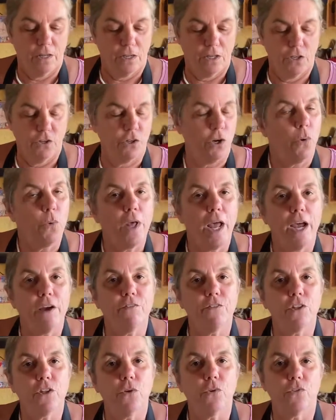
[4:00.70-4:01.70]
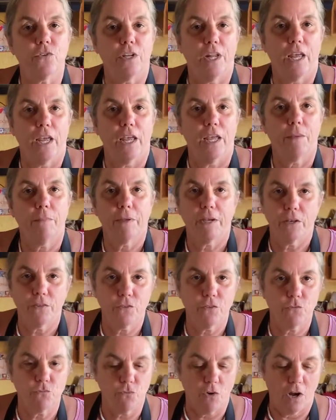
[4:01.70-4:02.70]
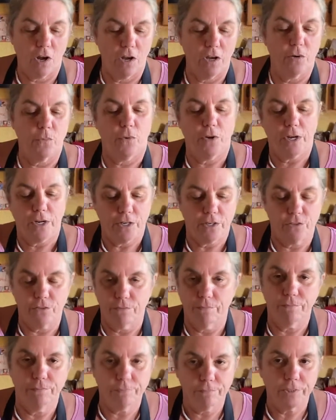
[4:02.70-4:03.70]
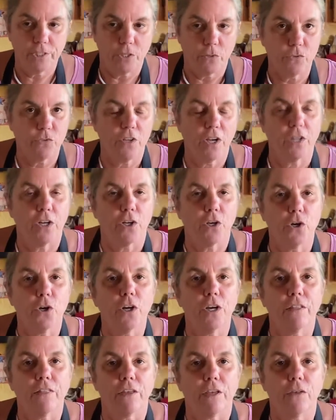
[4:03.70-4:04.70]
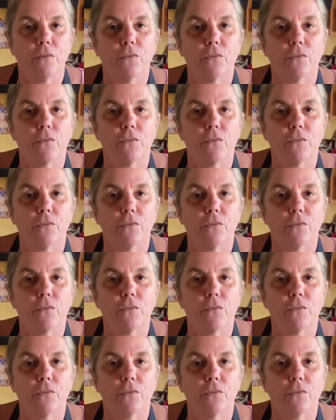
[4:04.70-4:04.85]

you don't have to use an egg because it's raw and we're gonna, you know, it's not gonna cook this.